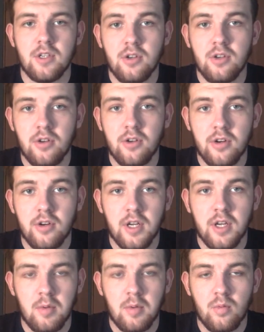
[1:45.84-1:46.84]
earlier, it
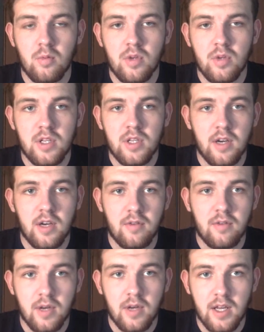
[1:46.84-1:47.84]
can be really tough
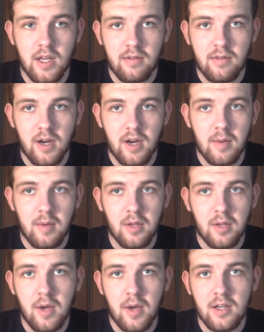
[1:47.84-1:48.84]
to identify our
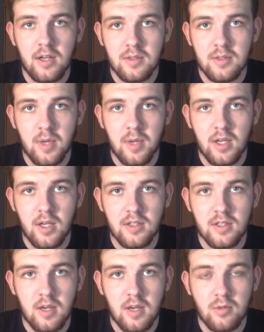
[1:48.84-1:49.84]
mental models because
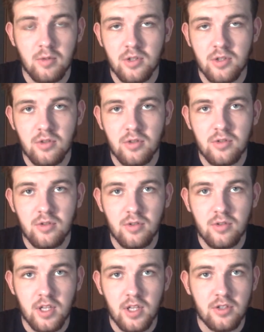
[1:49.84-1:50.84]
some we're so used to
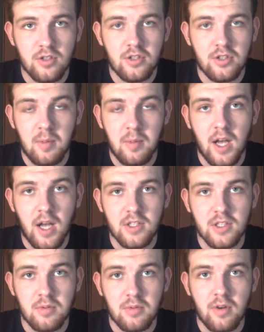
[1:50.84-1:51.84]
that they're just
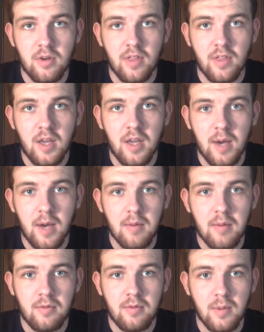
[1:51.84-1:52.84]
subconscious. We don't even think about it
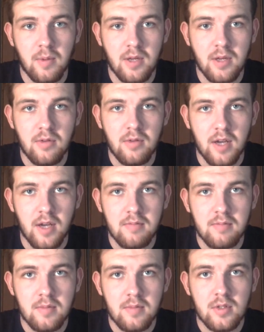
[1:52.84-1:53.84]
before we do them.